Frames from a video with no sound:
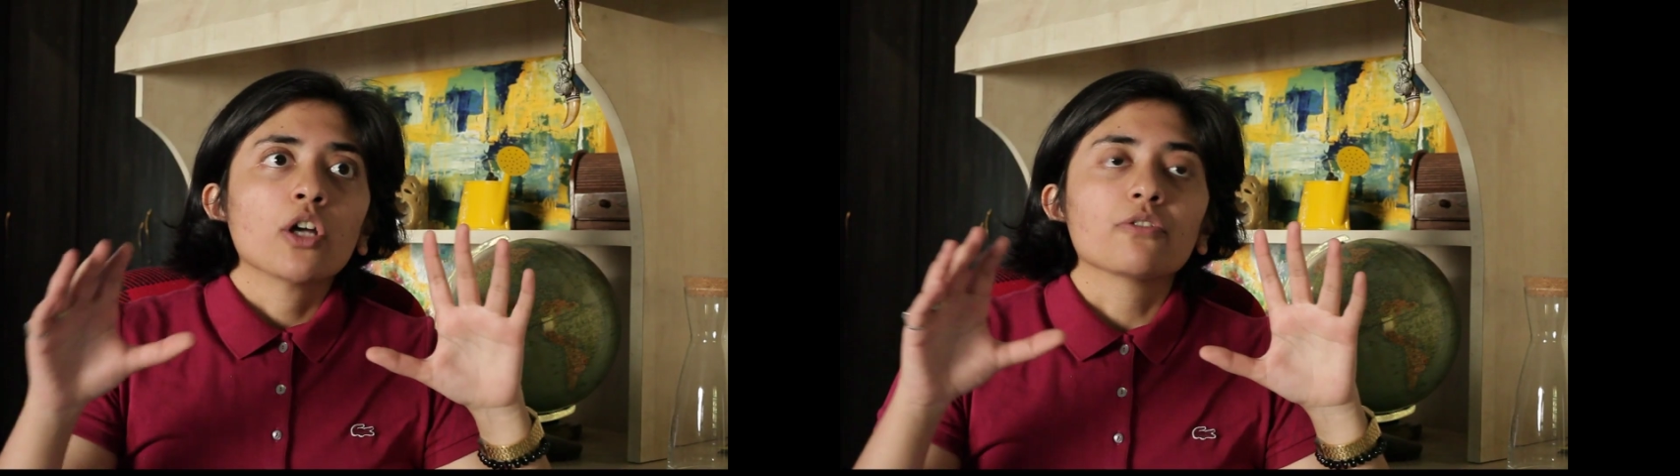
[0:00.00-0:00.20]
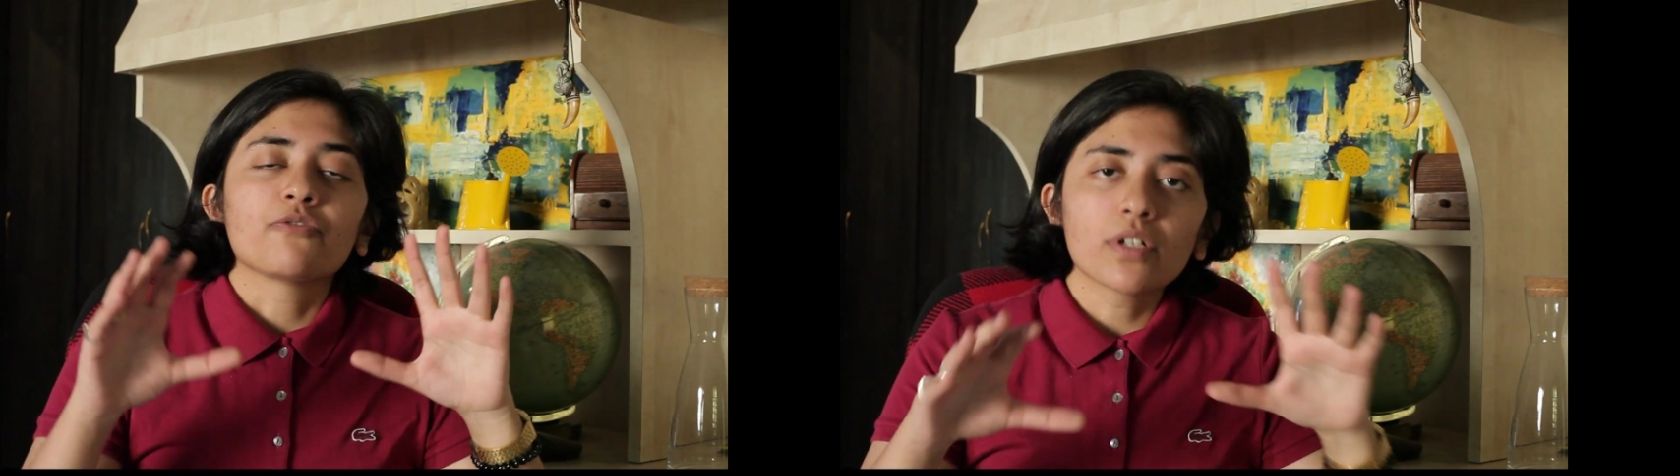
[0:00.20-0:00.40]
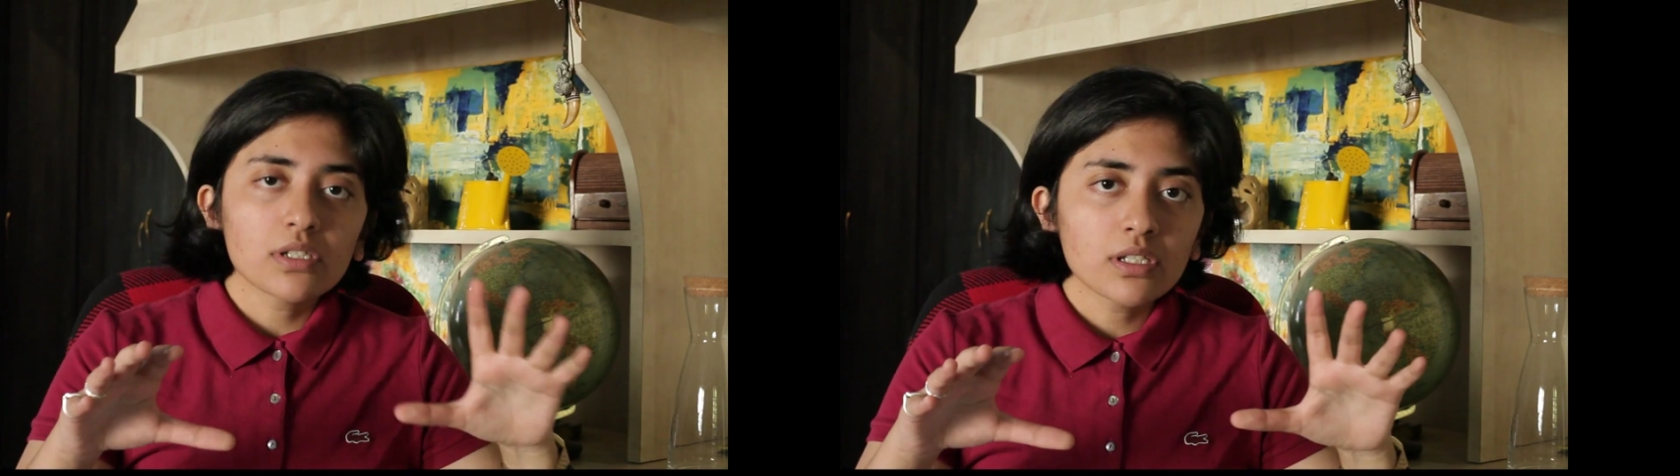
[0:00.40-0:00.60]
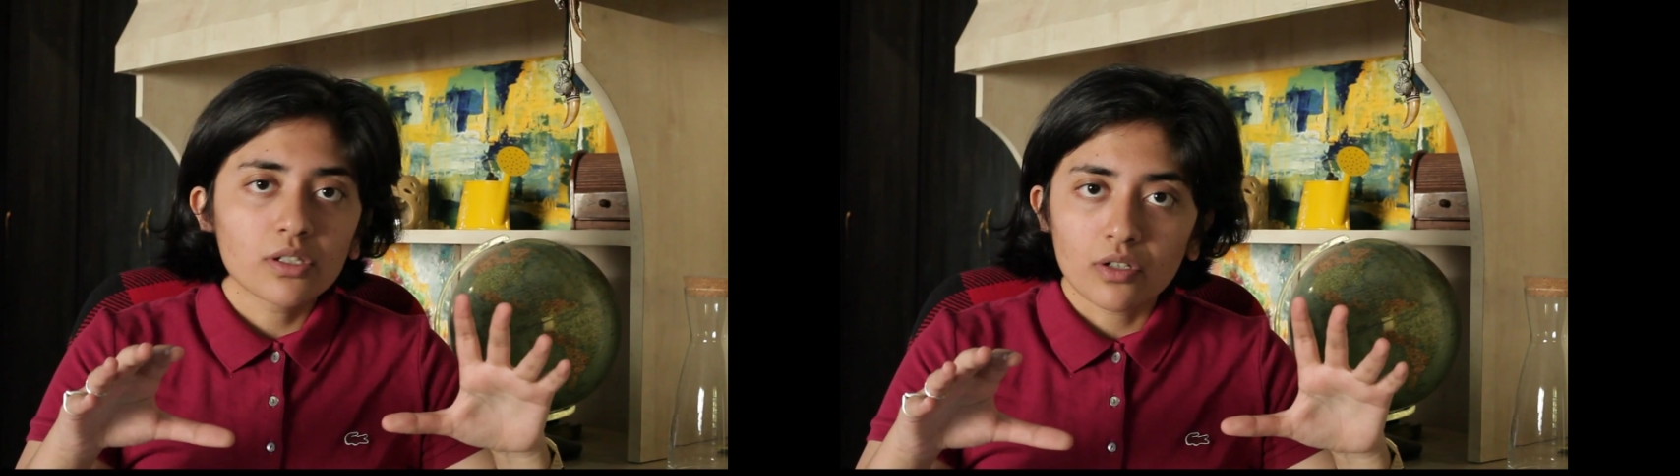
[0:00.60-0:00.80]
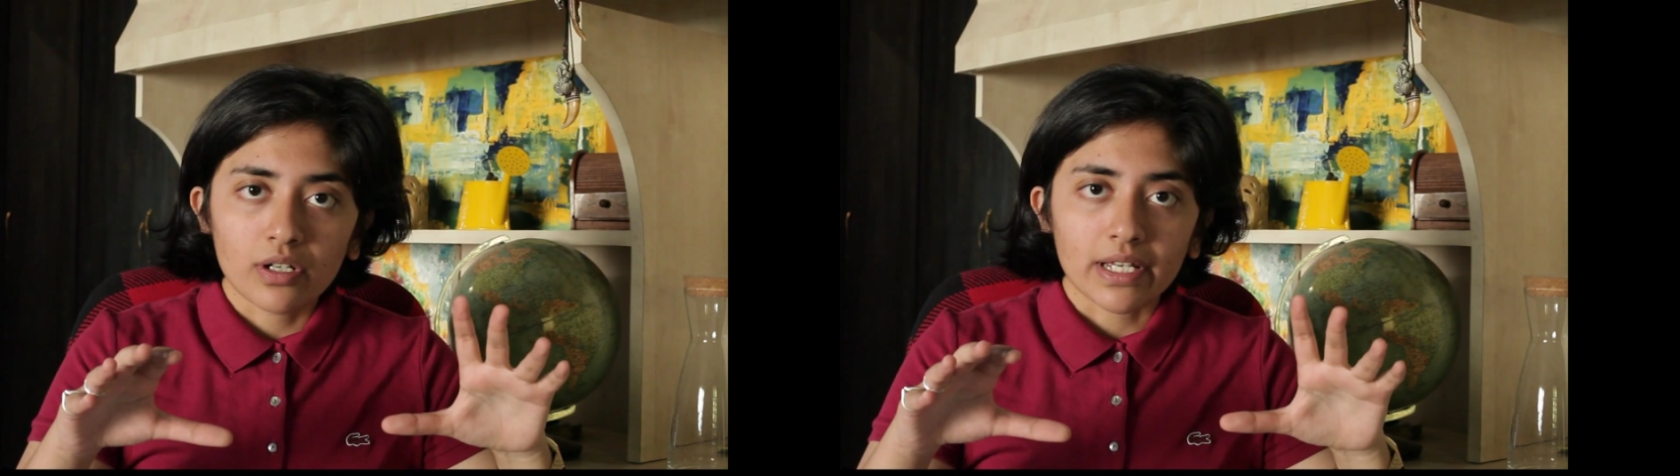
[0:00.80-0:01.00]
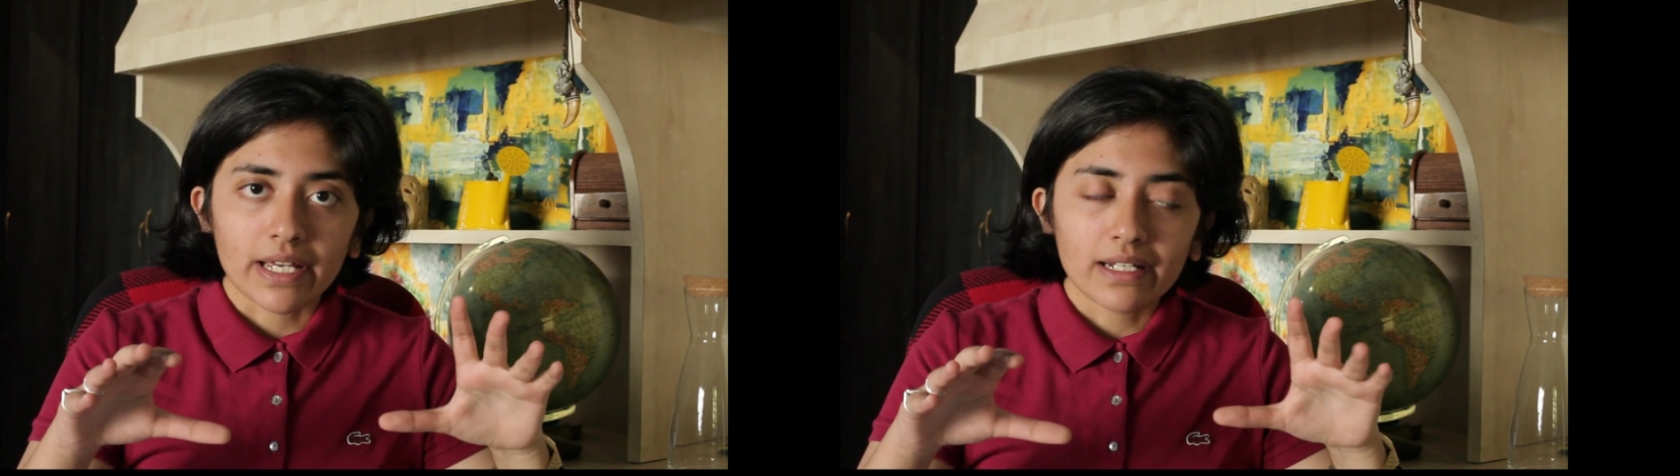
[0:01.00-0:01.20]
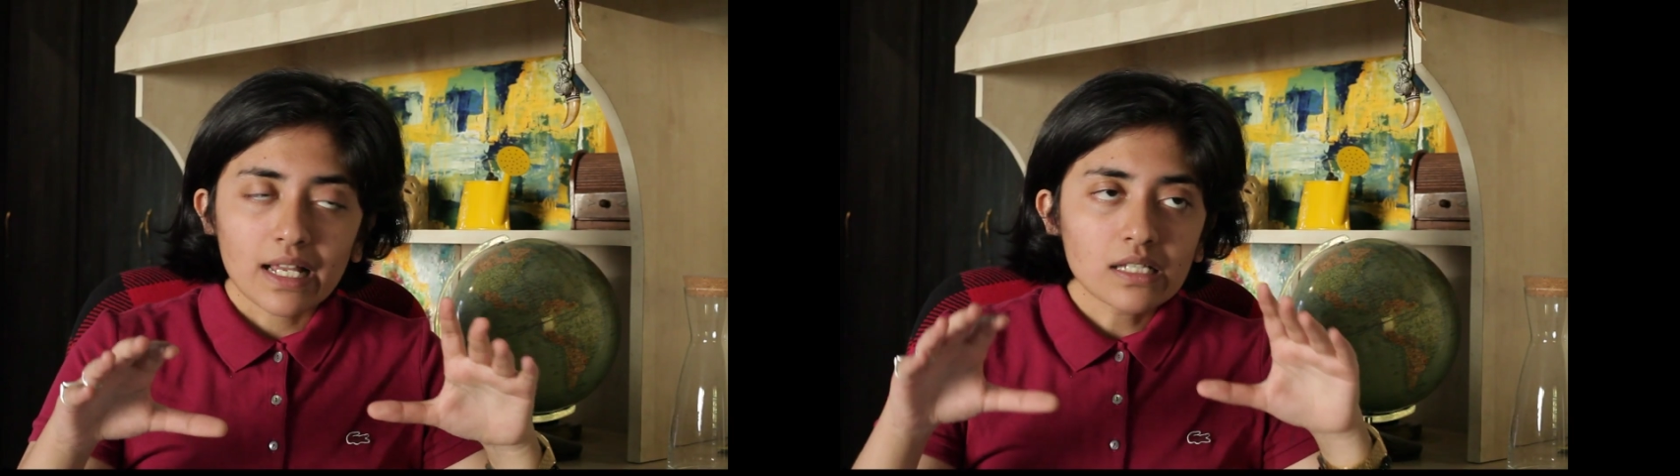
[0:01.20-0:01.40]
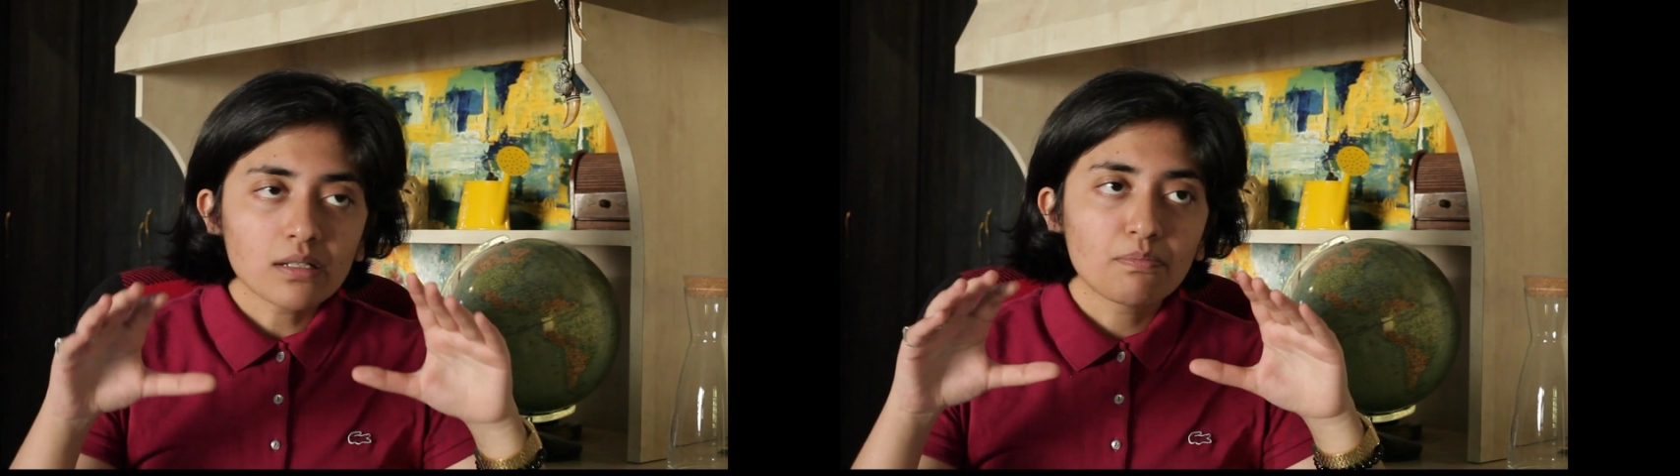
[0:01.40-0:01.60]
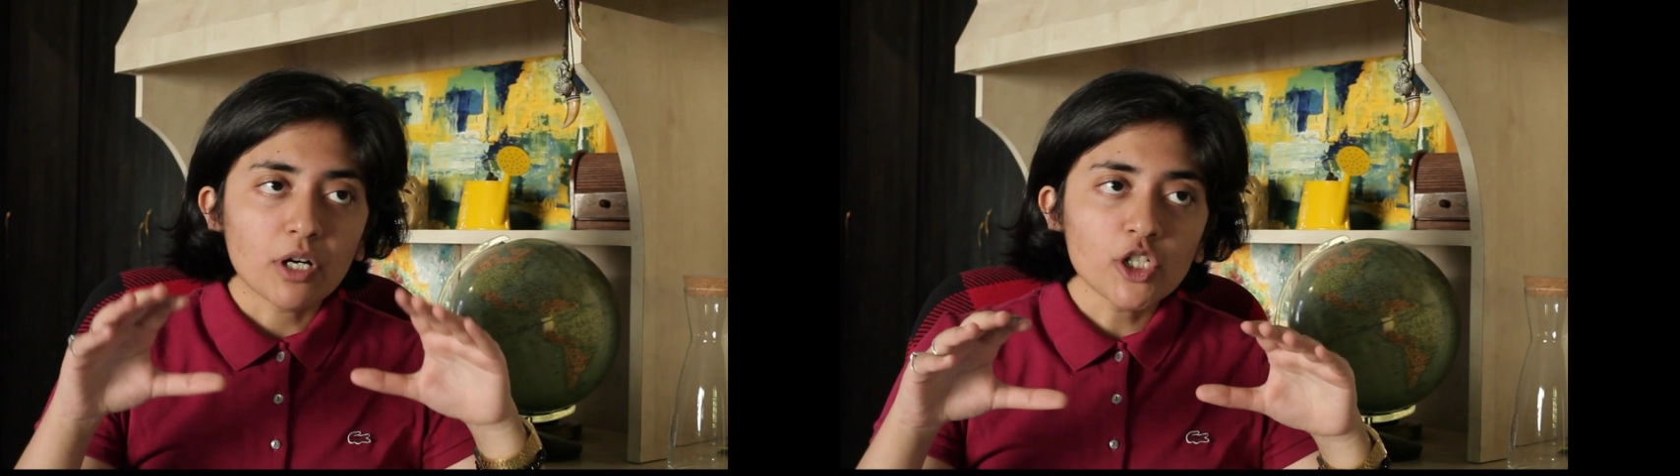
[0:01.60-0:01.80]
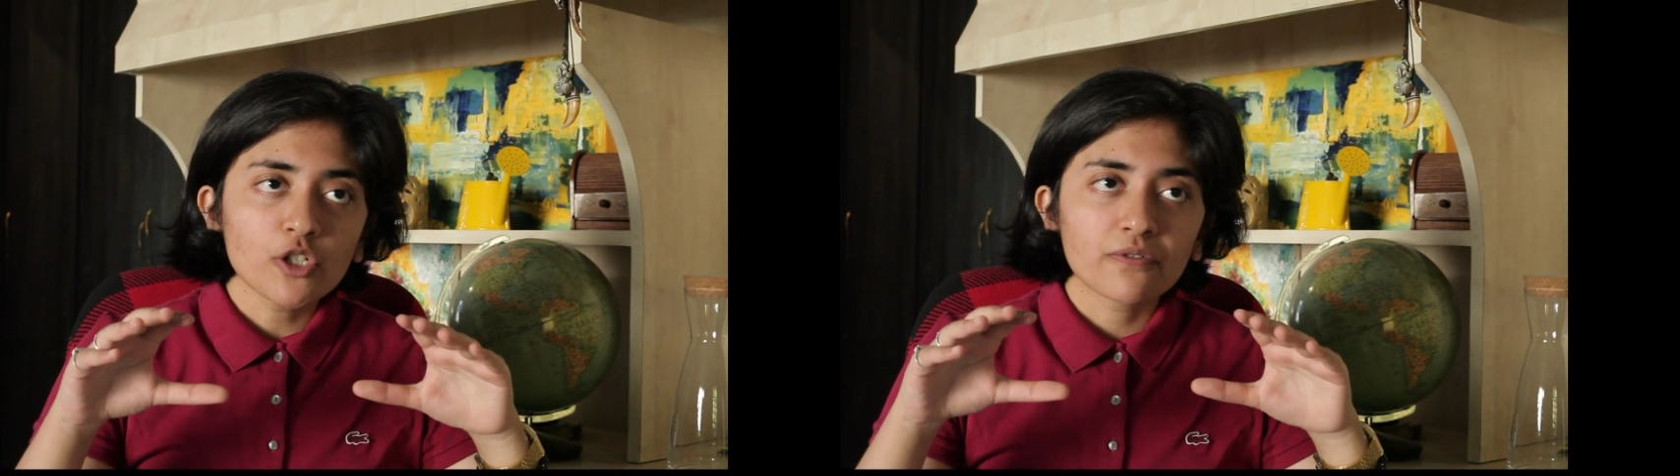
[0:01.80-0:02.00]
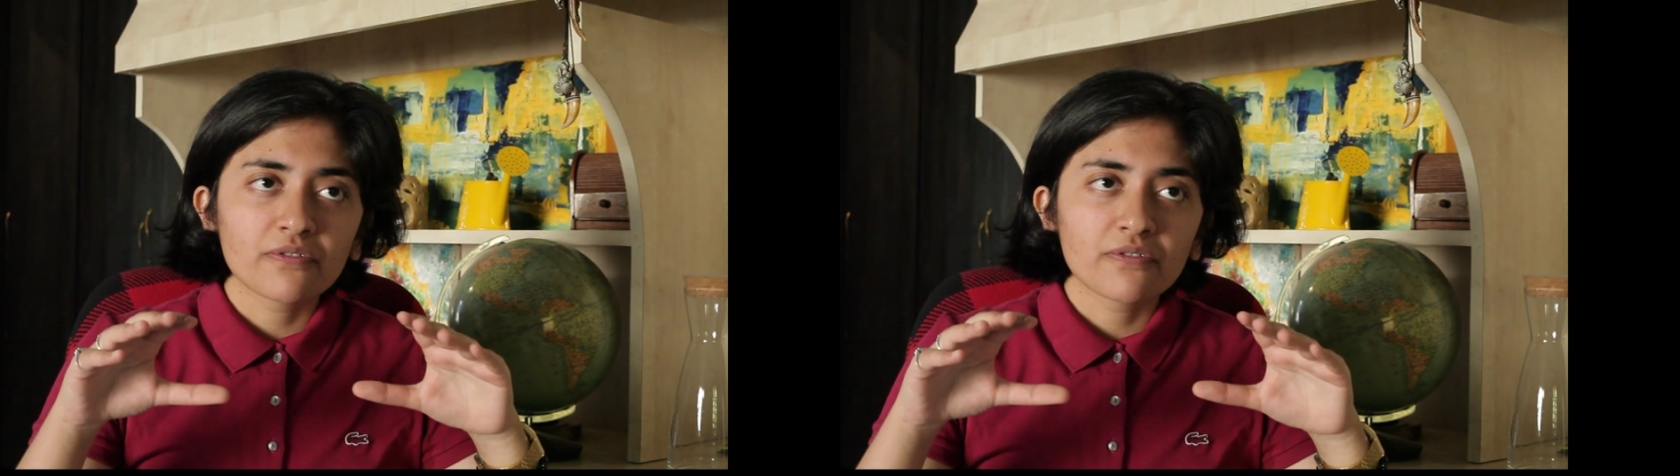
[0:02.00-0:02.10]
The first thing you're gonna get is a bunch of